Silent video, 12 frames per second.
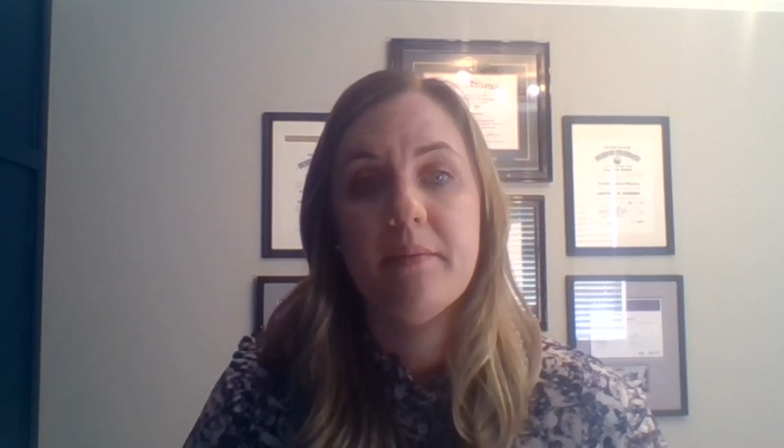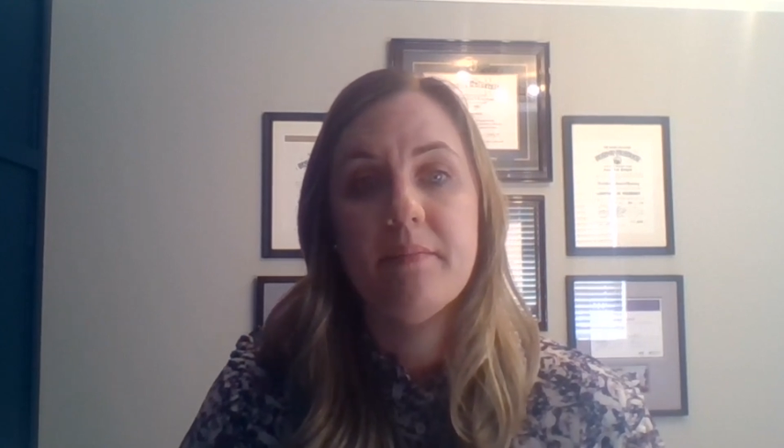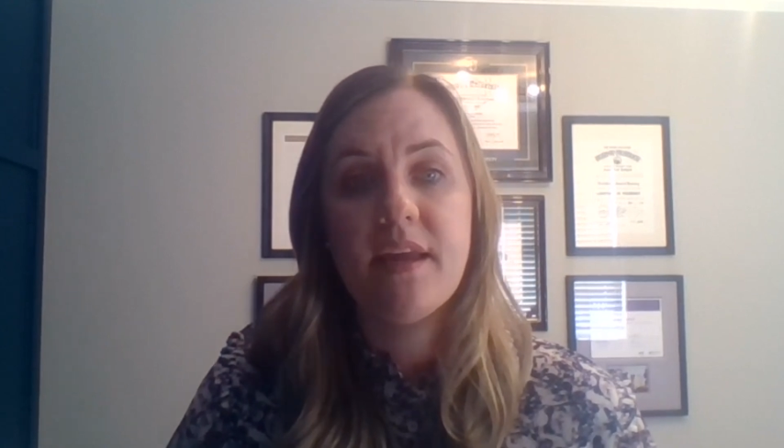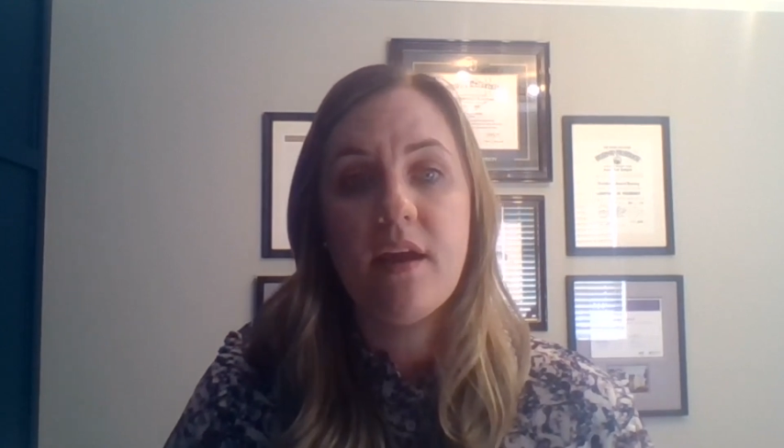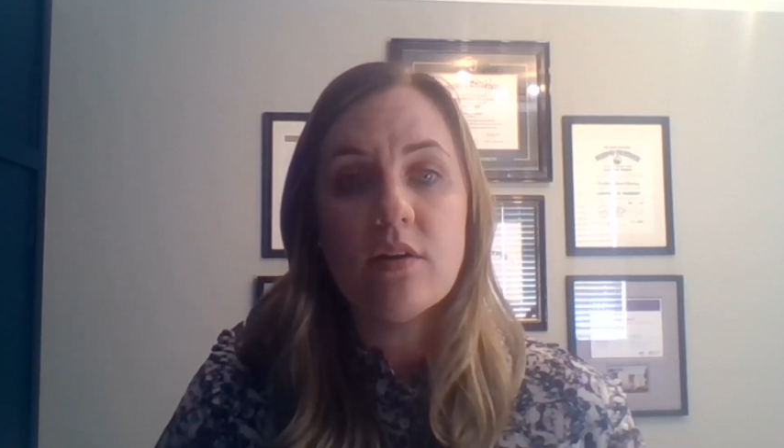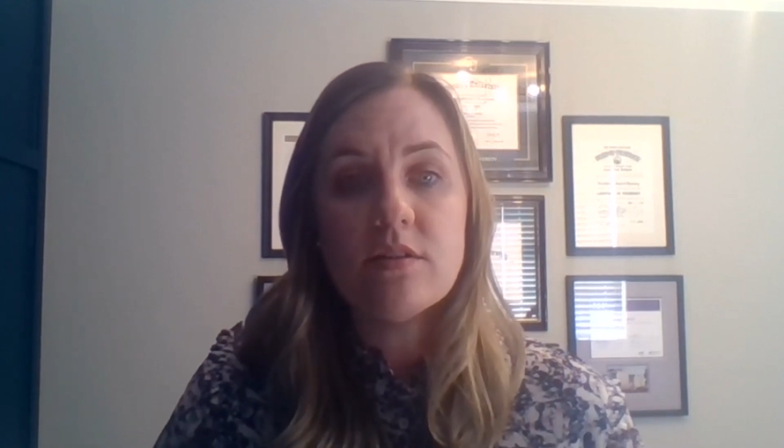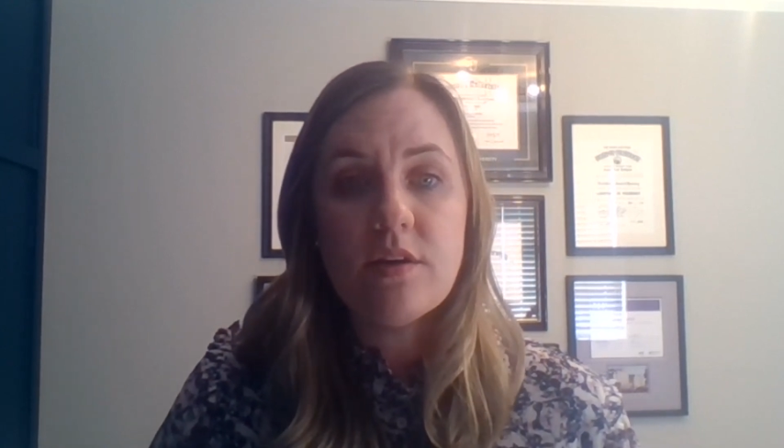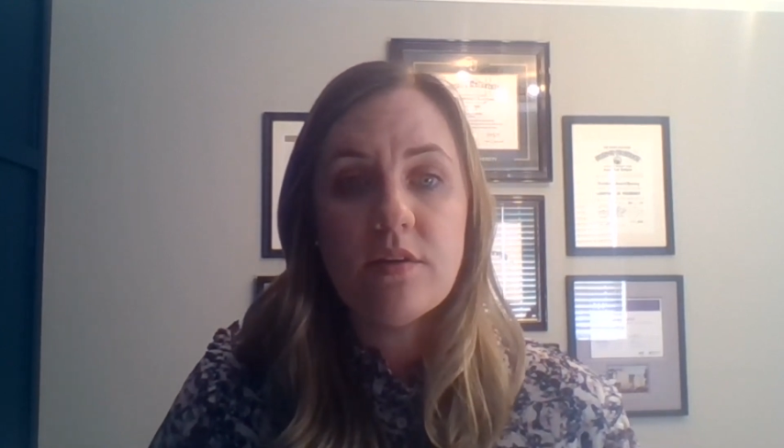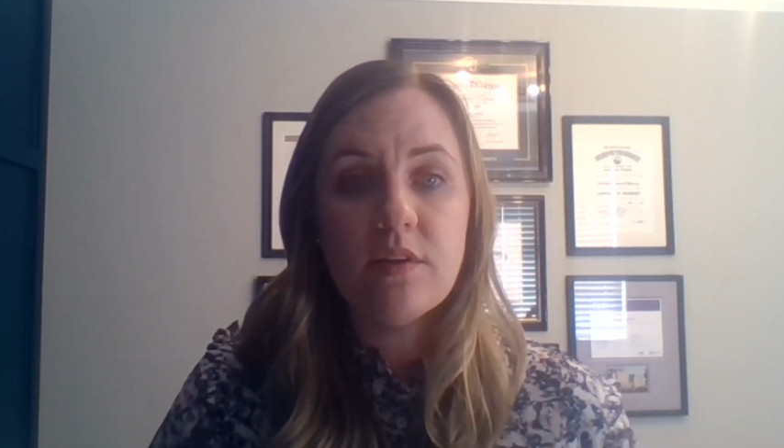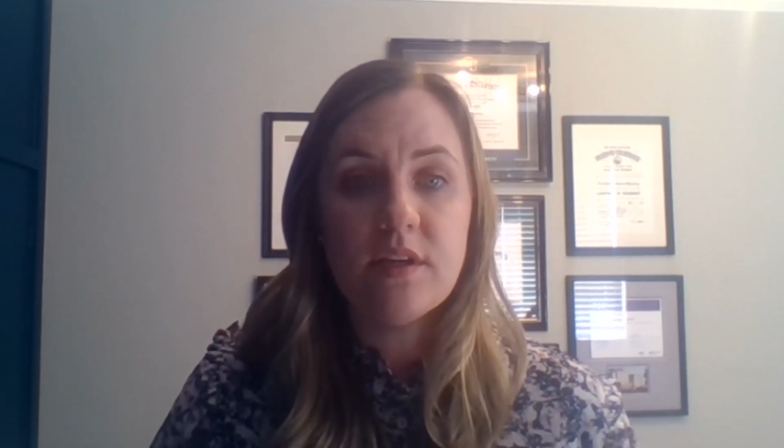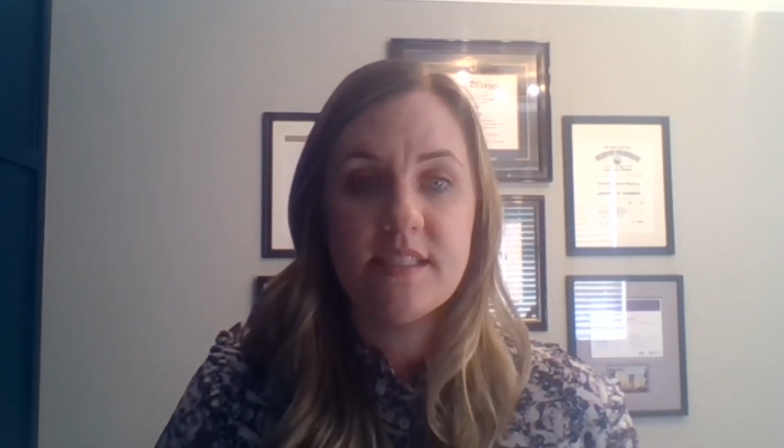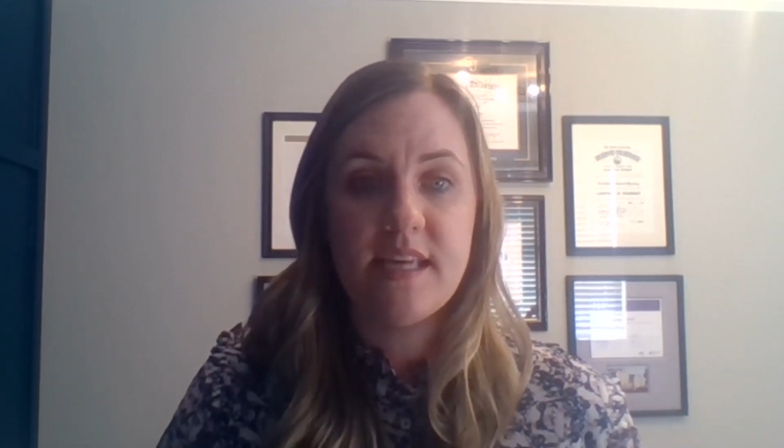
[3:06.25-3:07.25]
They also
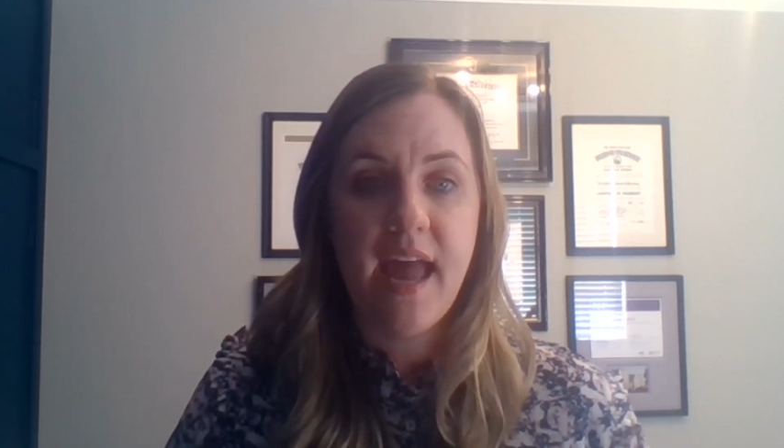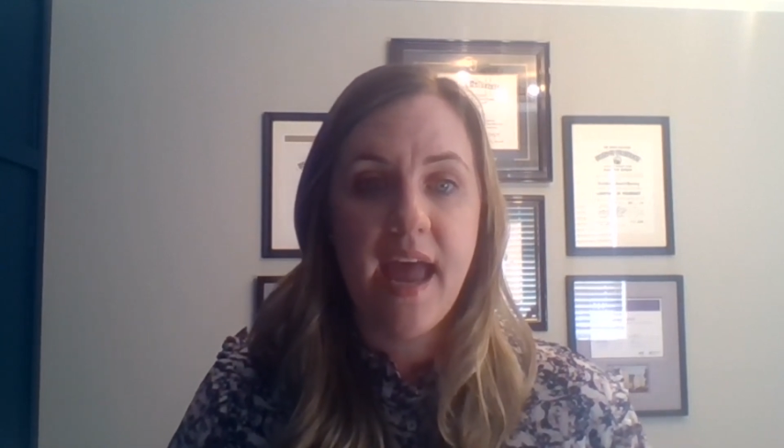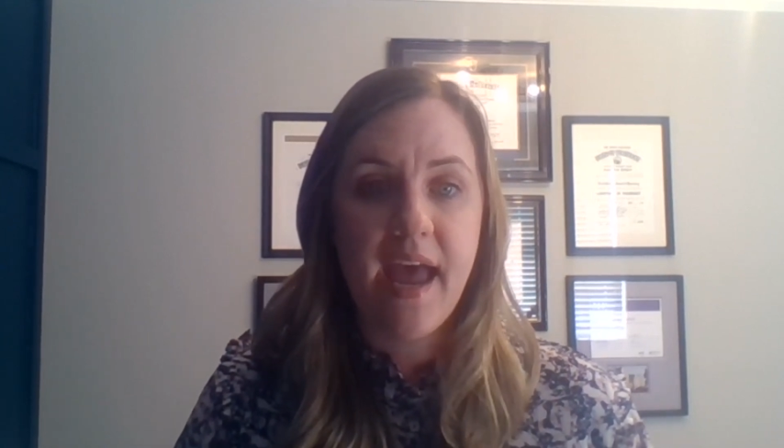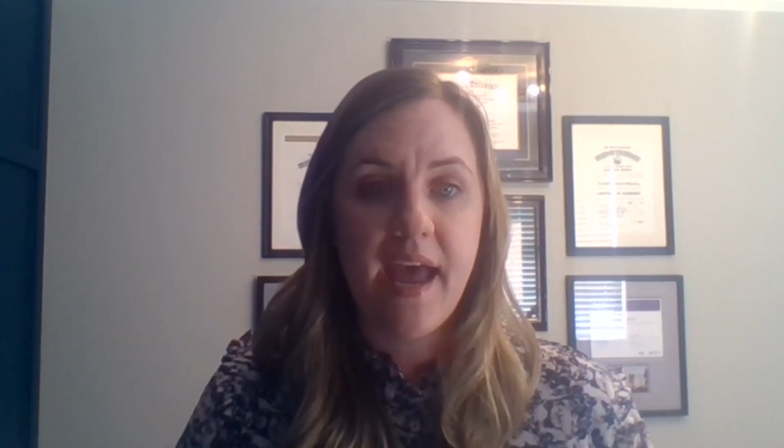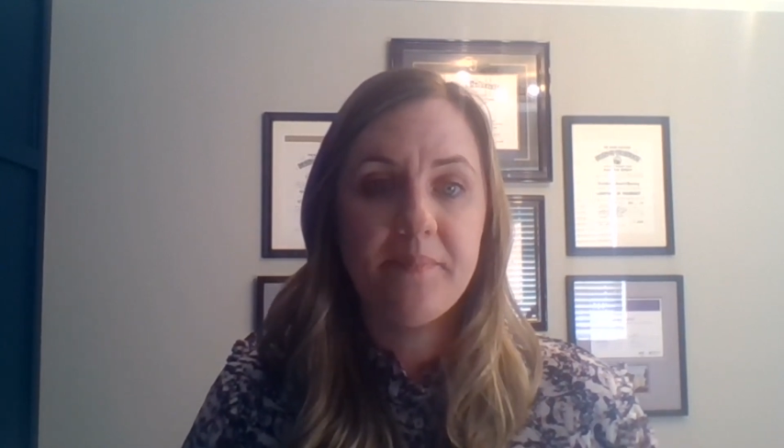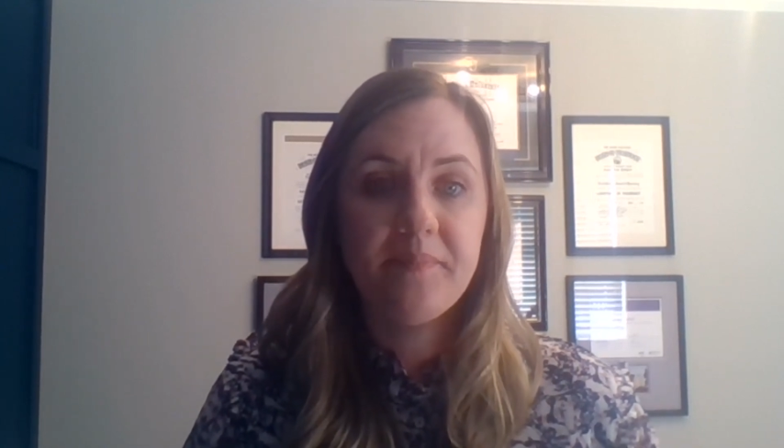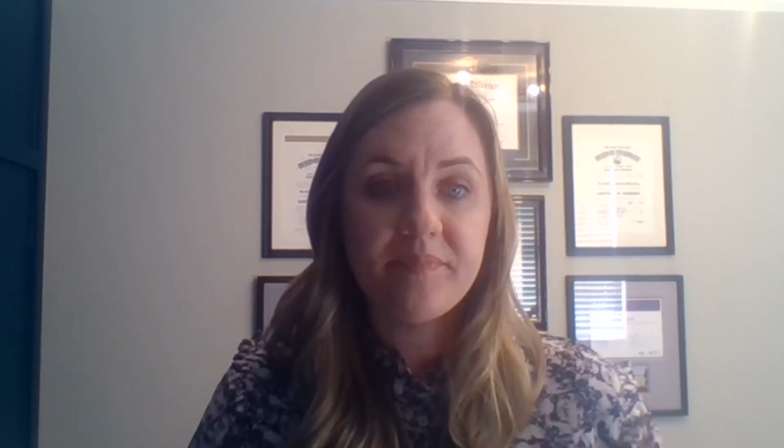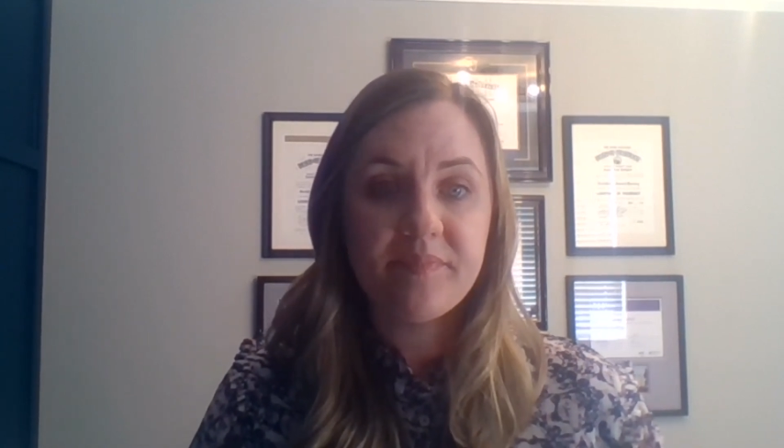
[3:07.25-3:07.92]
looked at